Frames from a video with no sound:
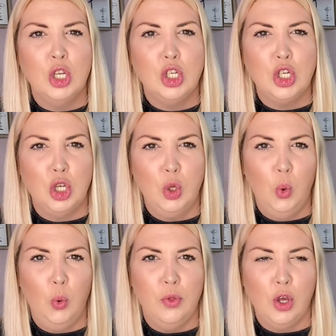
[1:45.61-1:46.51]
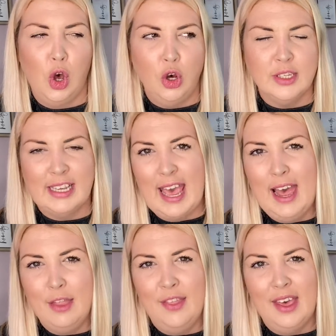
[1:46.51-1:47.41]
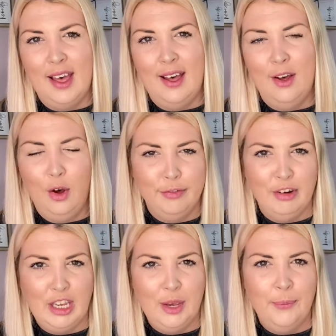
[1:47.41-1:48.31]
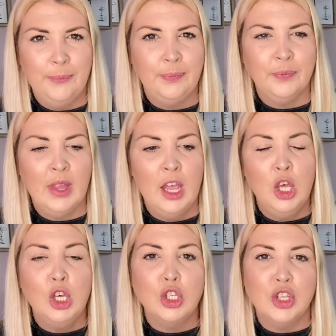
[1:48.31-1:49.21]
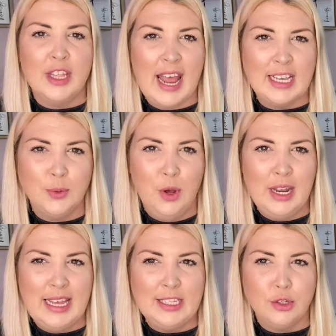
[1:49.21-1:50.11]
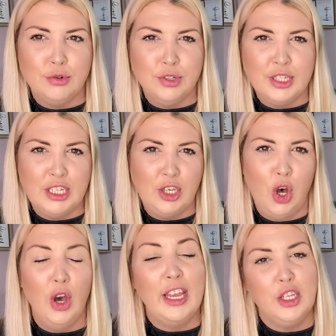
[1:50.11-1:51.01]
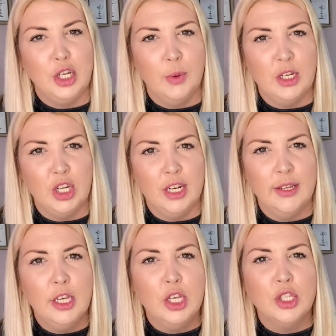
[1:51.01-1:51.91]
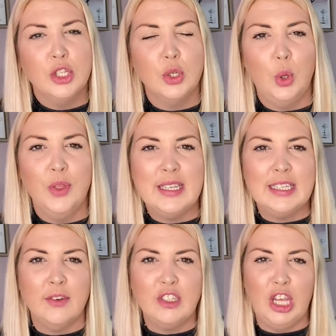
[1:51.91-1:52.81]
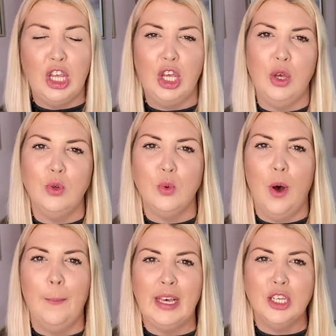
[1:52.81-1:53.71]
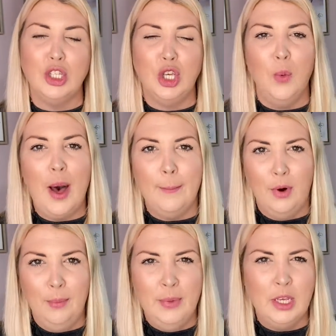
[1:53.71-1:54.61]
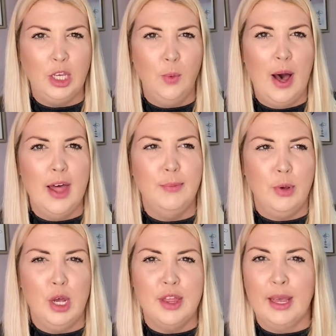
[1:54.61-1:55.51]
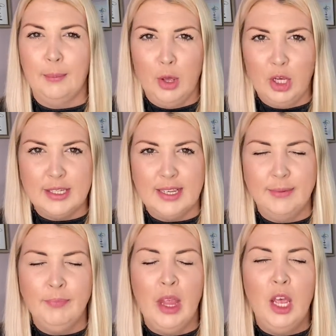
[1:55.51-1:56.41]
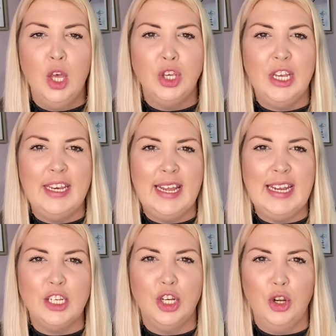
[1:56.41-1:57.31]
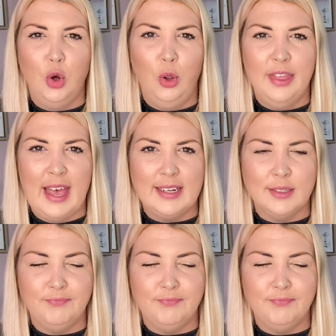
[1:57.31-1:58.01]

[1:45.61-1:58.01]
to the course of care that they are offering you. So the next one is trusting your intuition. So this is obviously a huge one, because you are mum, you are the birthing person. You need to know that